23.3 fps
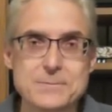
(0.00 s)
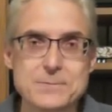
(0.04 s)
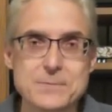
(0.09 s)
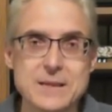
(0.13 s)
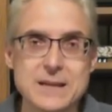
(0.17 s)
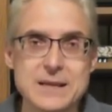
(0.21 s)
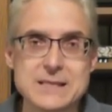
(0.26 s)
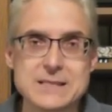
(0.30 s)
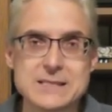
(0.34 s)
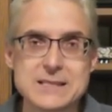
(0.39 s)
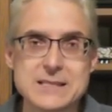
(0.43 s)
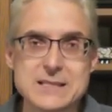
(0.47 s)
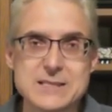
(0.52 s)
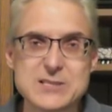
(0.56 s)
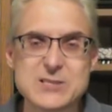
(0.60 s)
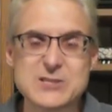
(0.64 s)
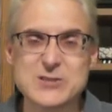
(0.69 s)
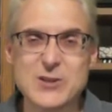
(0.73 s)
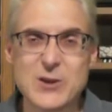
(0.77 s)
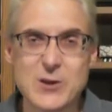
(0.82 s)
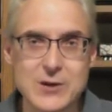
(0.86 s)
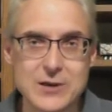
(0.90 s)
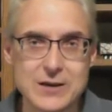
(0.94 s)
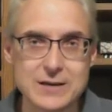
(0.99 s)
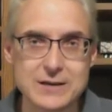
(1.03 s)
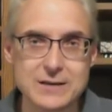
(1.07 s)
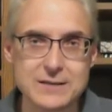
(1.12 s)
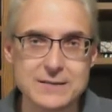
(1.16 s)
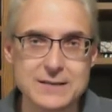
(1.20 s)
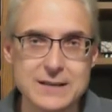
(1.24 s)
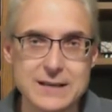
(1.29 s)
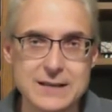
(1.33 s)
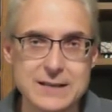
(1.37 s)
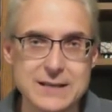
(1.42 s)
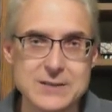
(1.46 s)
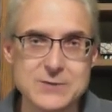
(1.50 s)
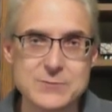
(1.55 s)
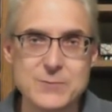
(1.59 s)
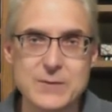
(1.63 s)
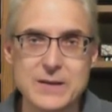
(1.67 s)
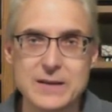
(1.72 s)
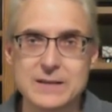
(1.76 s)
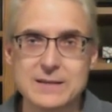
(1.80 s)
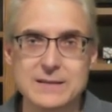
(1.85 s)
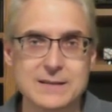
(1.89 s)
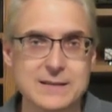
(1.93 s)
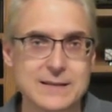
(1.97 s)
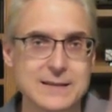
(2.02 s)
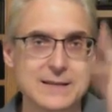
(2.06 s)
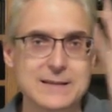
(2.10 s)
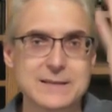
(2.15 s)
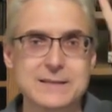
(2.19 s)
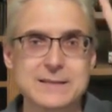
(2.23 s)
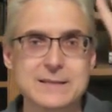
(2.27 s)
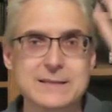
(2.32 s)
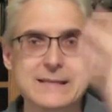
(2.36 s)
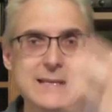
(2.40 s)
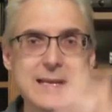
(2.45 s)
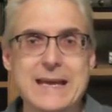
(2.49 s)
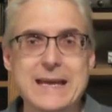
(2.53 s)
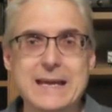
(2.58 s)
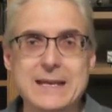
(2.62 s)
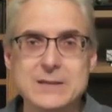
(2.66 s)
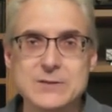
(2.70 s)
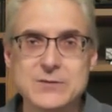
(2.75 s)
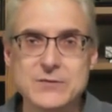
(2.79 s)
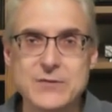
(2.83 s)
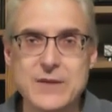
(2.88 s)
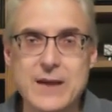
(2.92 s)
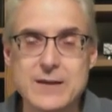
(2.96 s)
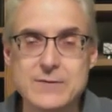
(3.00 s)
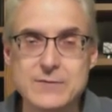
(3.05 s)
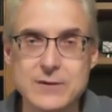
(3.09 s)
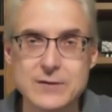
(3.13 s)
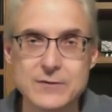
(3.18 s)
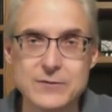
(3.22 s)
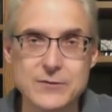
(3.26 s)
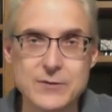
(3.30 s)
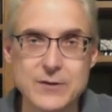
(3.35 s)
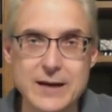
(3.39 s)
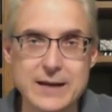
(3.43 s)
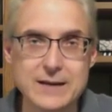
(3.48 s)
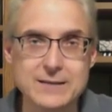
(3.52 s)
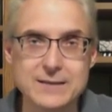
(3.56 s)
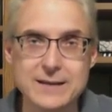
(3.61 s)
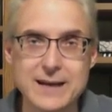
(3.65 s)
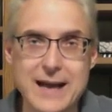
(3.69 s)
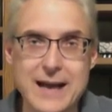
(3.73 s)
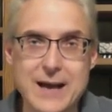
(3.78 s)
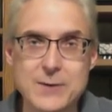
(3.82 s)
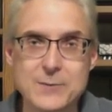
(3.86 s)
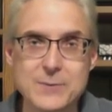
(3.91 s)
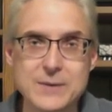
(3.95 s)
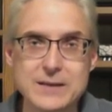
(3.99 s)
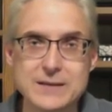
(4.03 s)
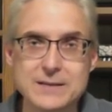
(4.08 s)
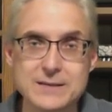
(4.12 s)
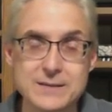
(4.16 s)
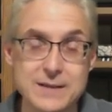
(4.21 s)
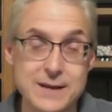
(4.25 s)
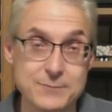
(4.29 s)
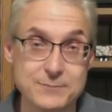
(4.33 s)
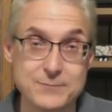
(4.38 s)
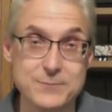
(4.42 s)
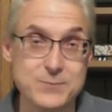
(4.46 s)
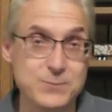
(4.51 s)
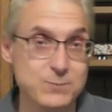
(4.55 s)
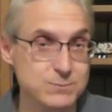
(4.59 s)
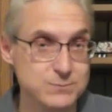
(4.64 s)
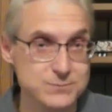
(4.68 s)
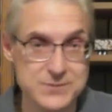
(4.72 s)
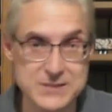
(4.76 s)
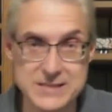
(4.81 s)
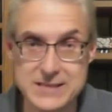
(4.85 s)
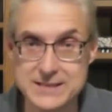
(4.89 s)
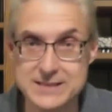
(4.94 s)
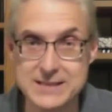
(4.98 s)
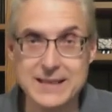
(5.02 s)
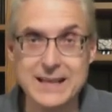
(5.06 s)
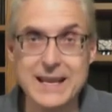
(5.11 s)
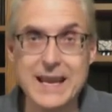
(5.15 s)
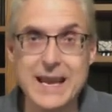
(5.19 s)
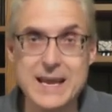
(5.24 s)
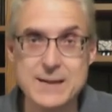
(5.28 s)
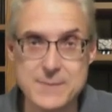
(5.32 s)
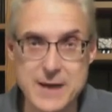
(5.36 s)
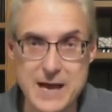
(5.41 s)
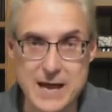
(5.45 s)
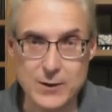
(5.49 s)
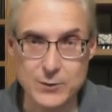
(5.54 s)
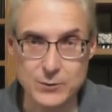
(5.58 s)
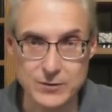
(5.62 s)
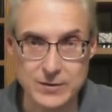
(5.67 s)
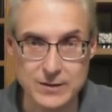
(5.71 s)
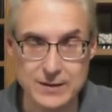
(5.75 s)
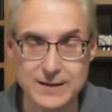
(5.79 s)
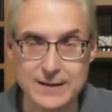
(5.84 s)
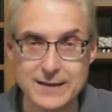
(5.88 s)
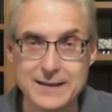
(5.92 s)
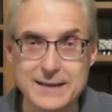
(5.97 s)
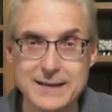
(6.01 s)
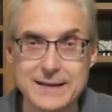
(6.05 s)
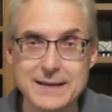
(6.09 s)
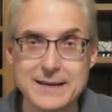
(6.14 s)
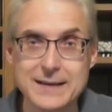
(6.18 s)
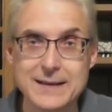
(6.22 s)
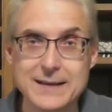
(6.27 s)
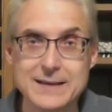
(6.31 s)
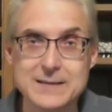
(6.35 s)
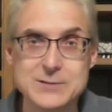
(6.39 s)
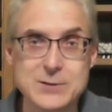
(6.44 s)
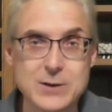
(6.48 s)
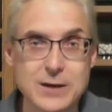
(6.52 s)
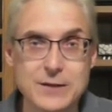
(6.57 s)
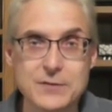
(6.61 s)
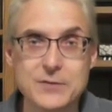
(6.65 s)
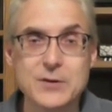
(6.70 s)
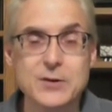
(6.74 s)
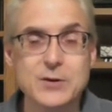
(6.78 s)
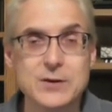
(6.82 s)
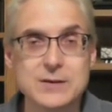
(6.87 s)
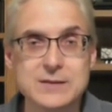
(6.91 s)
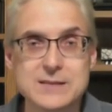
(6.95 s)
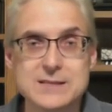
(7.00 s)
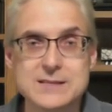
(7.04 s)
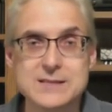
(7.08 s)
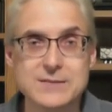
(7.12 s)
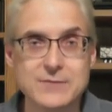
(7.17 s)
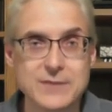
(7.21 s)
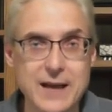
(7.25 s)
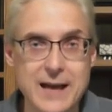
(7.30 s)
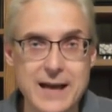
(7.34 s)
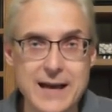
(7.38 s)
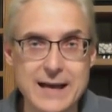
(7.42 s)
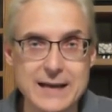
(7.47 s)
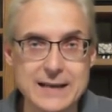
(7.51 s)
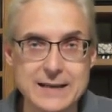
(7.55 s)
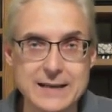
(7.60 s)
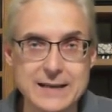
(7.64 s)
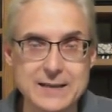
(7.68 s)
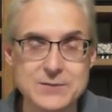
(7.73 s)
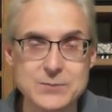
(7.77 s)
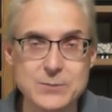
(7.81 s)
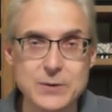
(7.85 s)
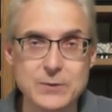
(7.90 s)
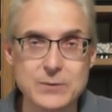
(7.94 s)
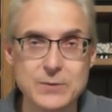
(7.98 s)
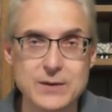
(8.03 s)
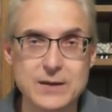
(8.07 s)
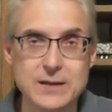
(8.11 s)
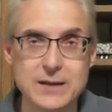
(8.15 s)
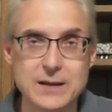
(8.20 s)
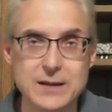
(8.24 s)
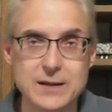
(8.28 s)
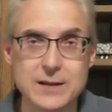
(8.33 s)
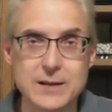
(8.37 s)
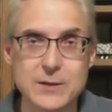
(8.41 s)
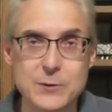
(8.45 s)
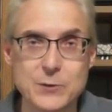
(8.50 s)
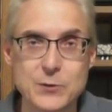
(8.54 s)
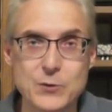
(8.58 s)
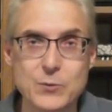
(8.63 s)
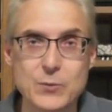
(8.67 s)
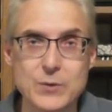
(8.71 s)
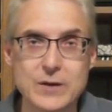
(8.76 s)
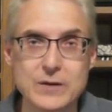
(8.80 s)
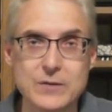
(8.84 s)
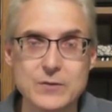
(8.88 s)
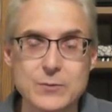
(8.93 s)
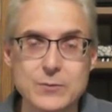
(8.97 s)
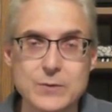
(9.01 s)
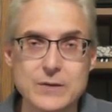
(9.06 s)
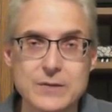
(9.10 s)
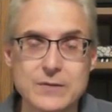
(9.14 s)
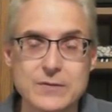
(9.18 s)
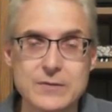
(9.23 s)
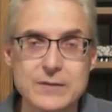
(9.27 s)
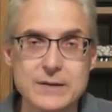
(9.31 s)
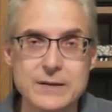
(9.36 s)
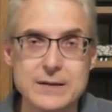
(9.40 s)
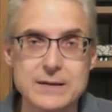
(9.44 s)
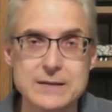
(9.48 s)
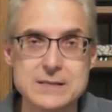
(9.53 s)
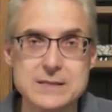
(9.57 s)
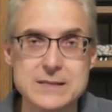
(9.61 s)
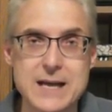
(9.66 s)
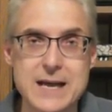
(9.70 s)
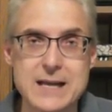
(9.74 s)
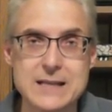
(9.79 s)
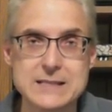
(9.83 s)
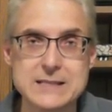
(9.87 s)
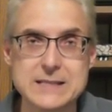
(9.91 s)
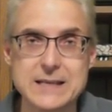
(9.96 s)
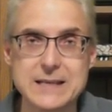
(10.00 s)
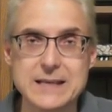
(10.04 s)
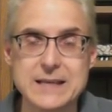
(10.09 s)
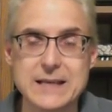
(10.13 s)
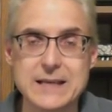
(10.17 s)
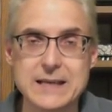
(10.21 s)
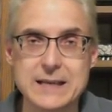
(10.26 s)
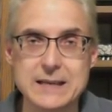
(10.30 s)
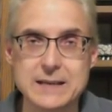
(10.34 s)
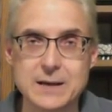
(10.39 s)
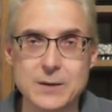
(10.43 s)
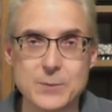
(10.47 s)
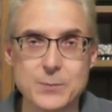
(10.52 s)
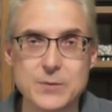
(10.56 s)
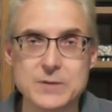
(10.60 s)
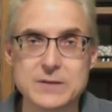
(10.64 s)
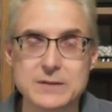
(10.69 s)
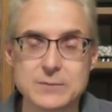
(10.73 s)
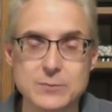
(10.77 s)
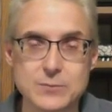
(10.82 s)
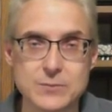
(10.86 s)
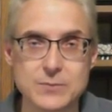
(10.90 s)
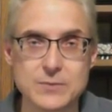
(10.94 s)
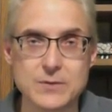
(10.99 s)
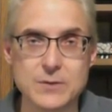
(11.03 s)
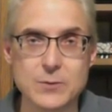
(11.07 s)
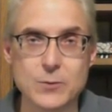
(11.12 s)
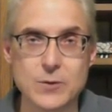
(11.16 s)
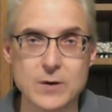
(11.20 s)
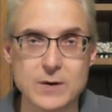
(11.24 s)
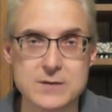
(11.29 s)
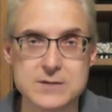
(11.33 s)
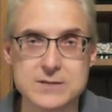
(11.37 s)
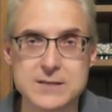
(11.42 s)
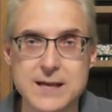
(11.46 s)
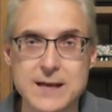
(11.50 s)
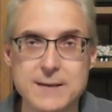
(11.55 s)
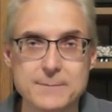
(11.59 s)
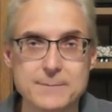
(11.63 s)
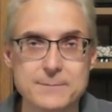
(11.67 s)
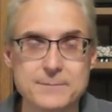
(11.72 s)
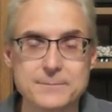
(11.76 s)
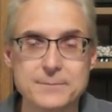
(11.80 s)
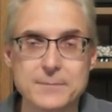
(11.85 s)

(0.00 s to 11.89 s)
is this song that has been Deanna's favorite for I don't know how many since it came out. And it's called "The Goodness of God," and it's what we're going to close with Scott singing, and I'll put the words up.